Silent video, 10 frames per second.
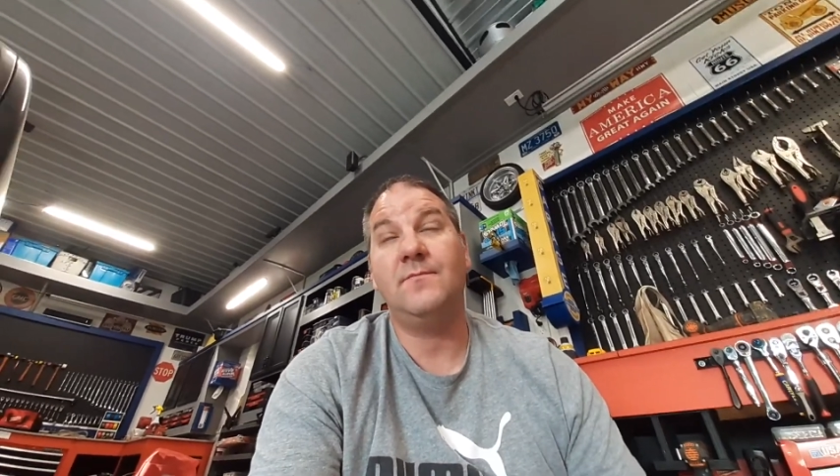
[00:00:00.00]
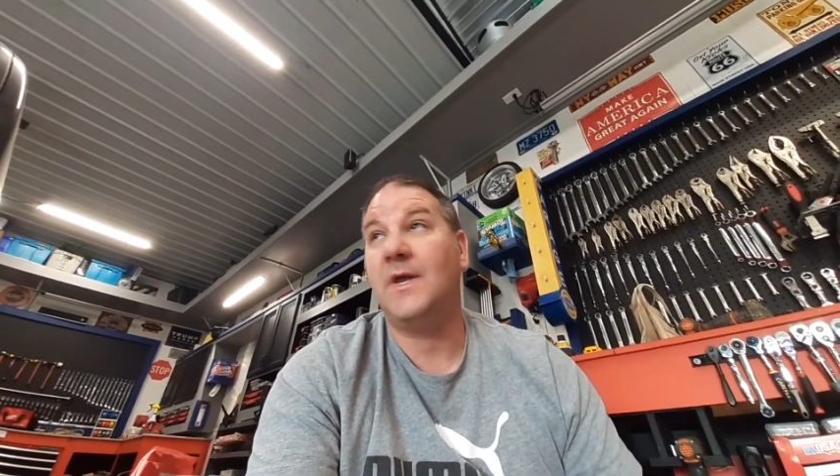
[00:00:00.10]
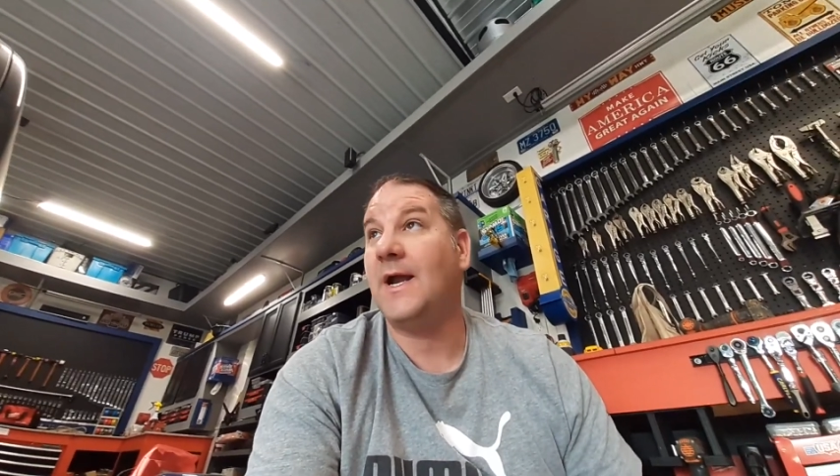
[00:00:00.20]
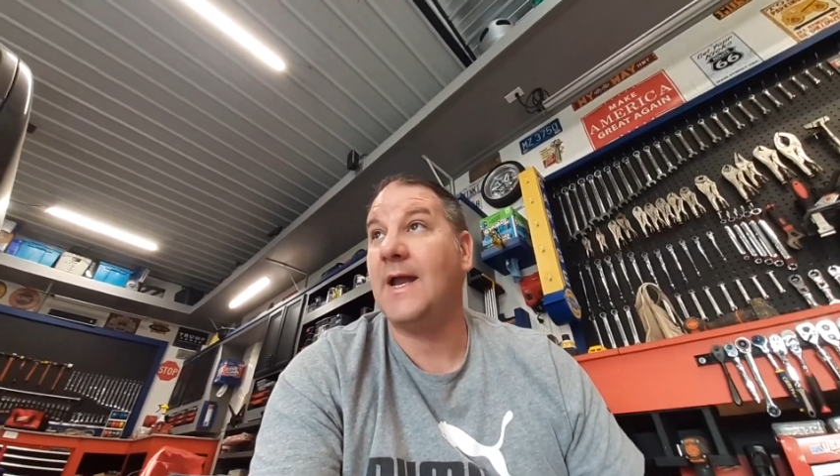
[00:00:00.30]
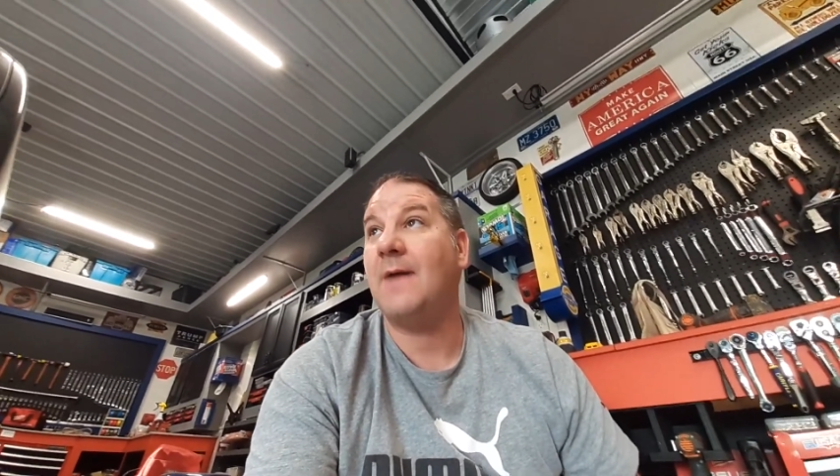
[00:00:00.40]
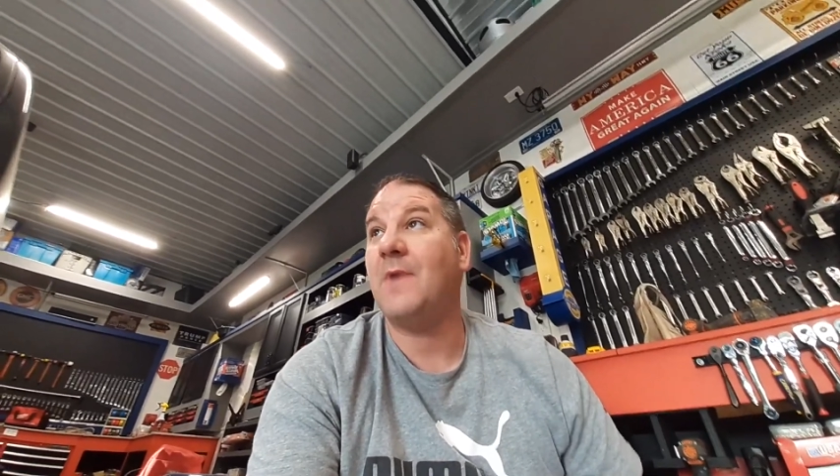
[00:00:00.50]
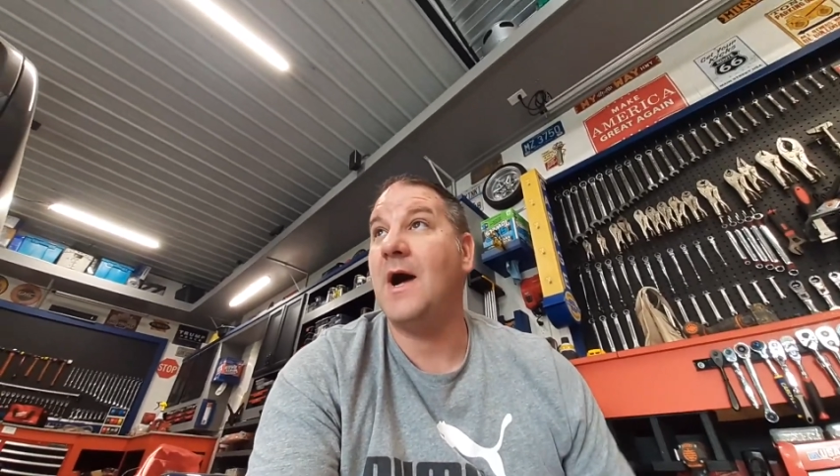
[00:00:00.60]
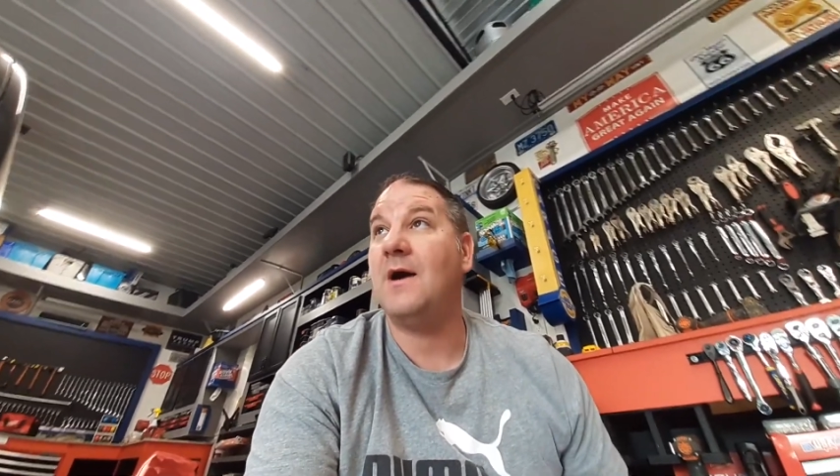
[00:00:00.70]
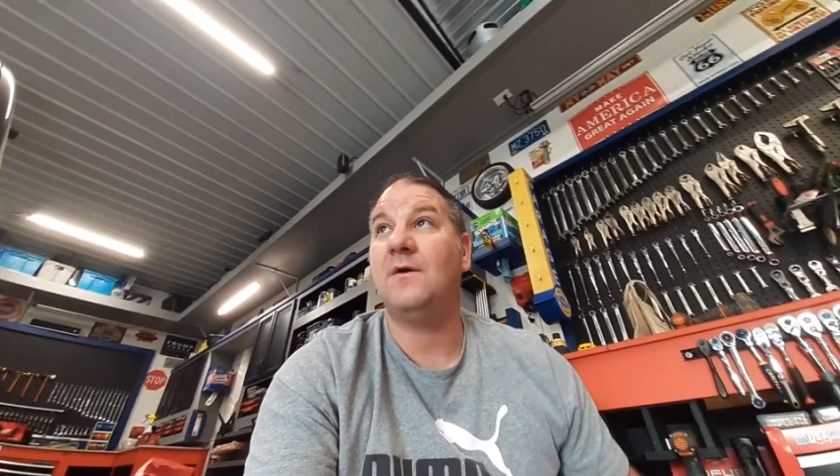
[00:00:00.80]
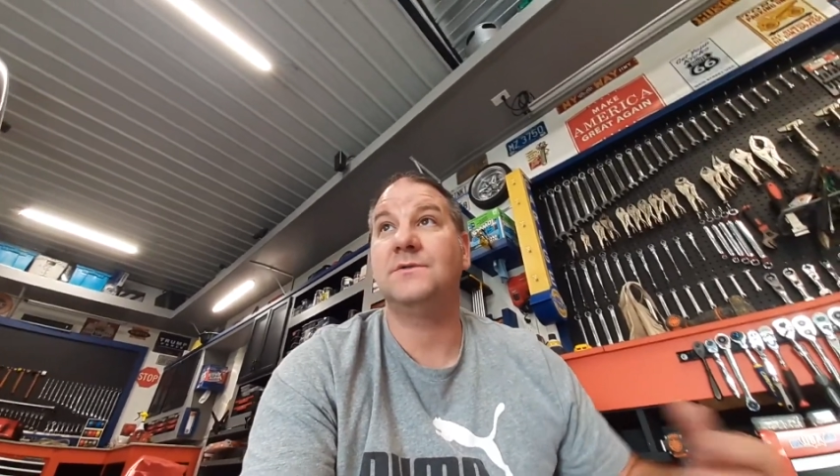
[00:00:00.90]
But I got my
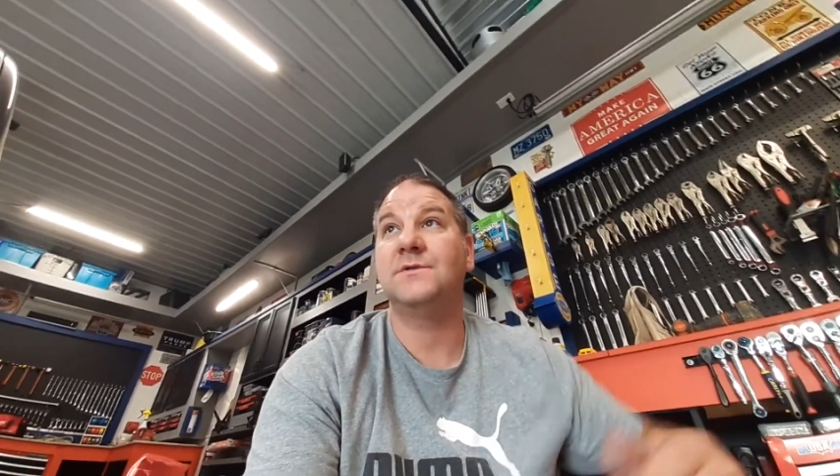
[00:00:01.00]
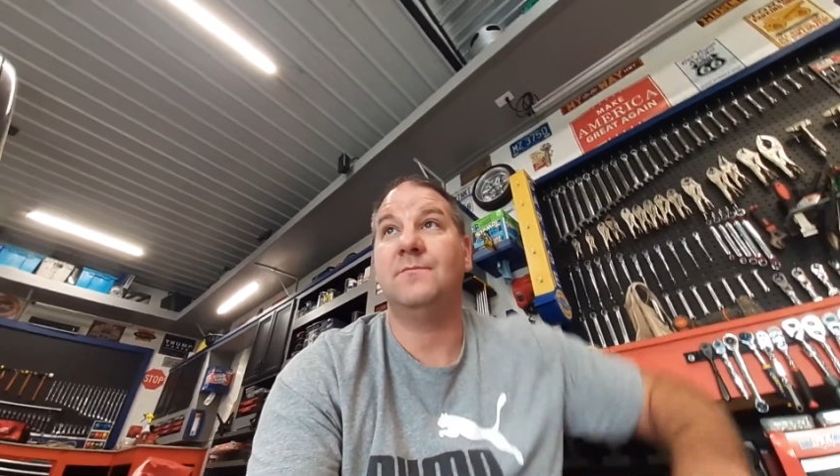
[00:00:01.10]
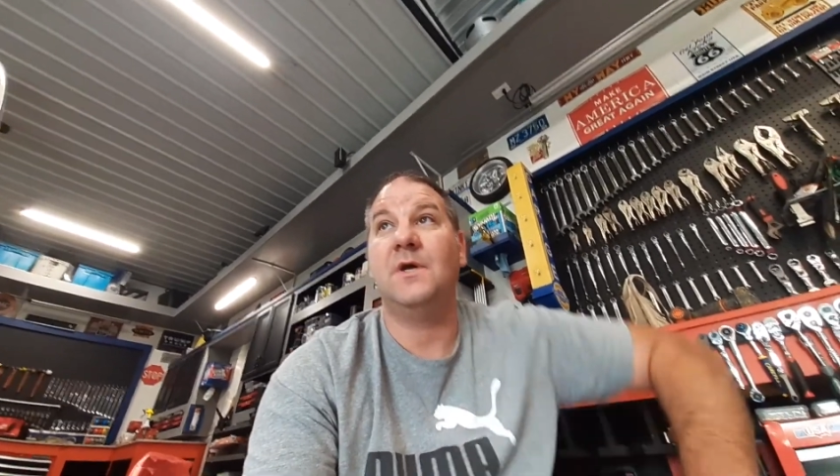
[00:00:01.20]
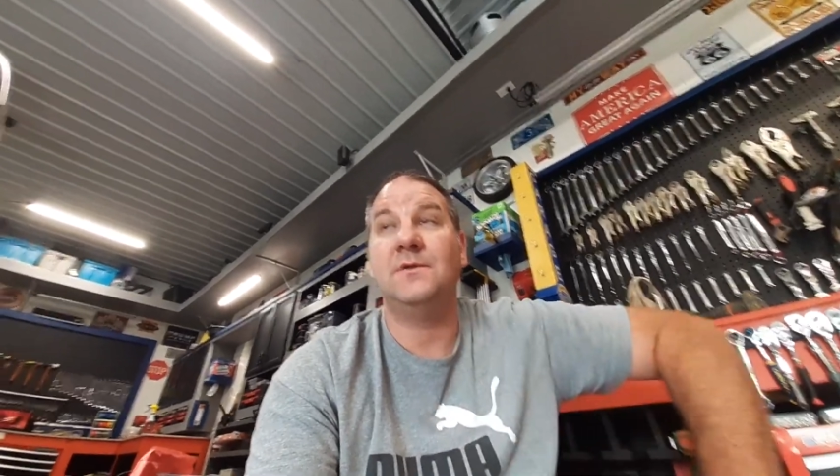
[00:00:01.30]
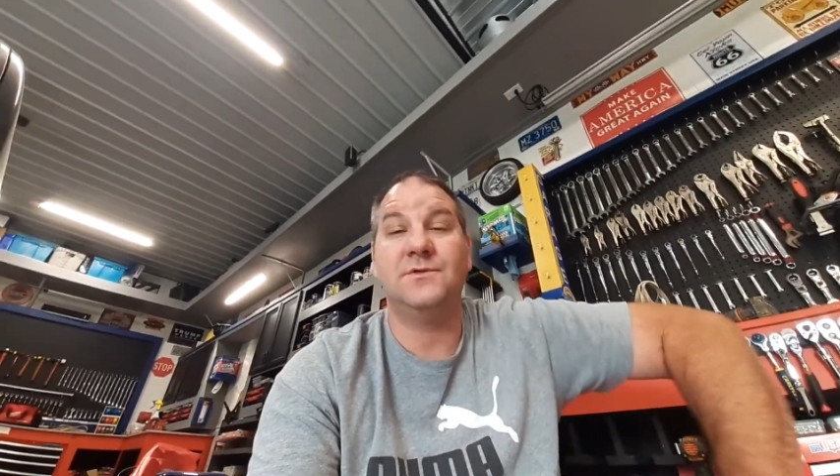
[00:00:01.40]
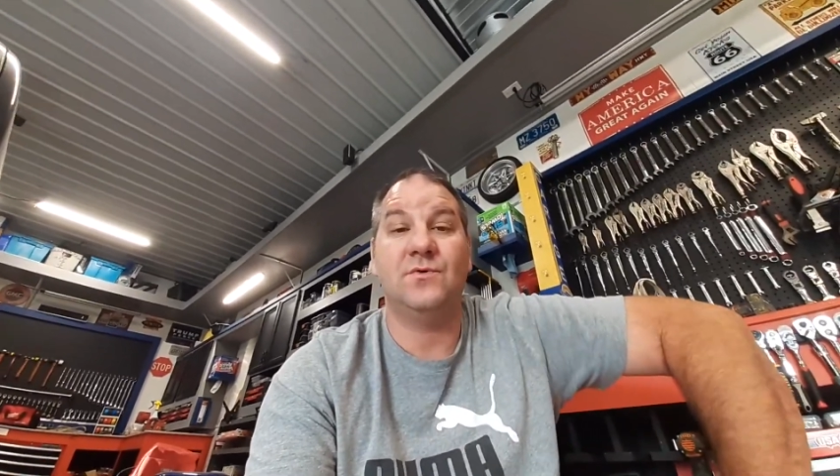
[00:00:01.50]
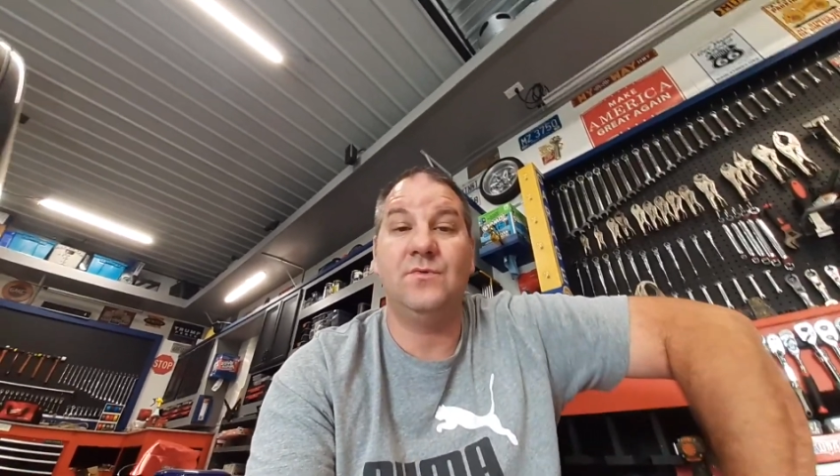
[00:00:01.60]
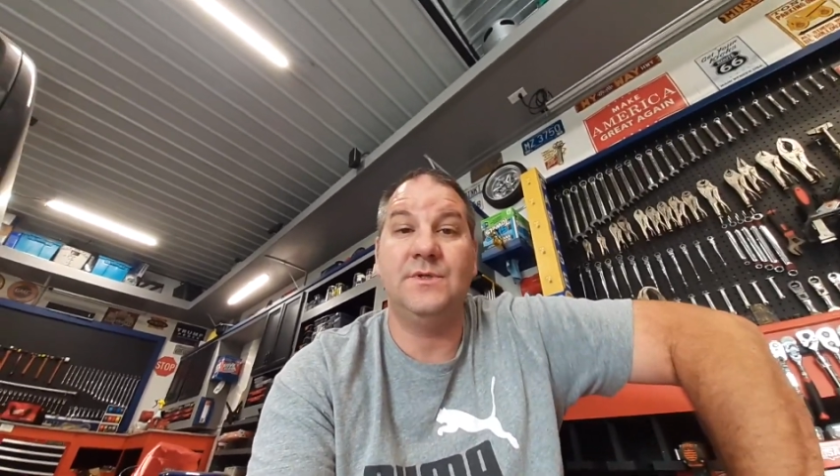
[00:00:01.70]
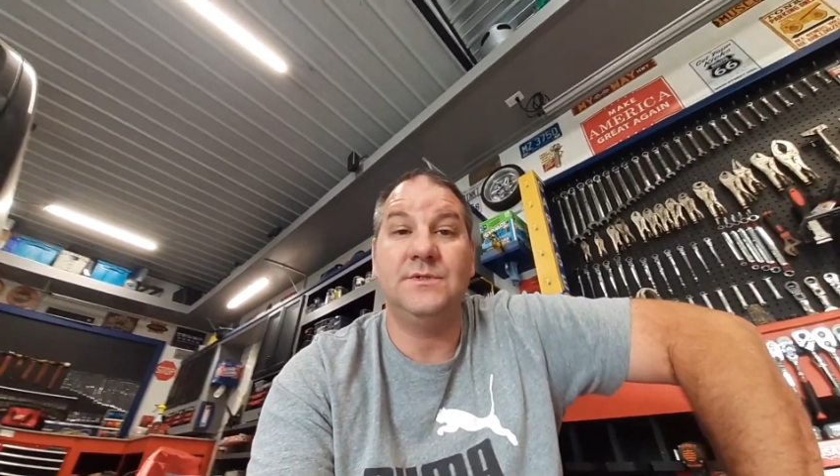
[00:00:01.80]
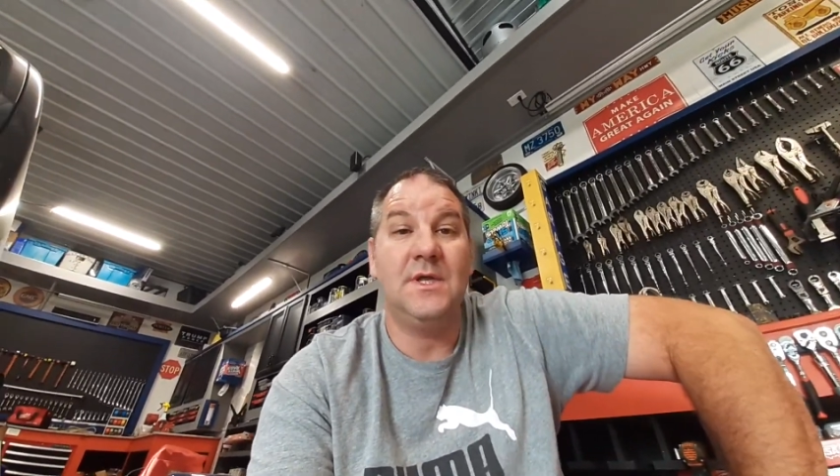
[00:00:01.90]
eye on some other
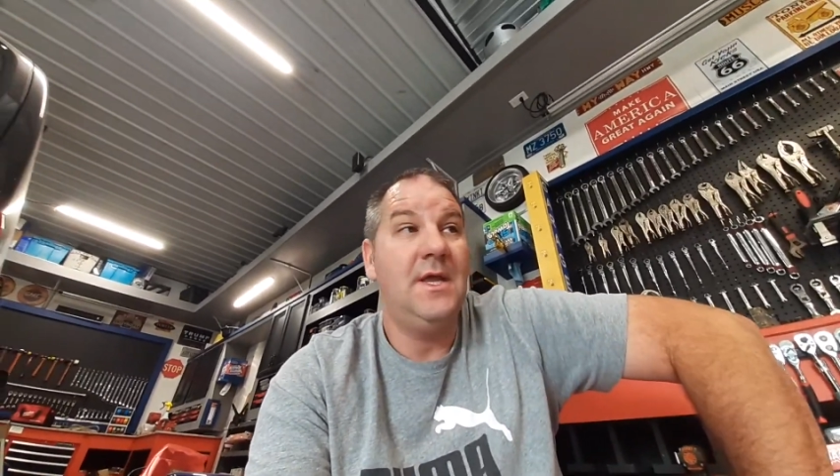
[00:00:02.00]
toys.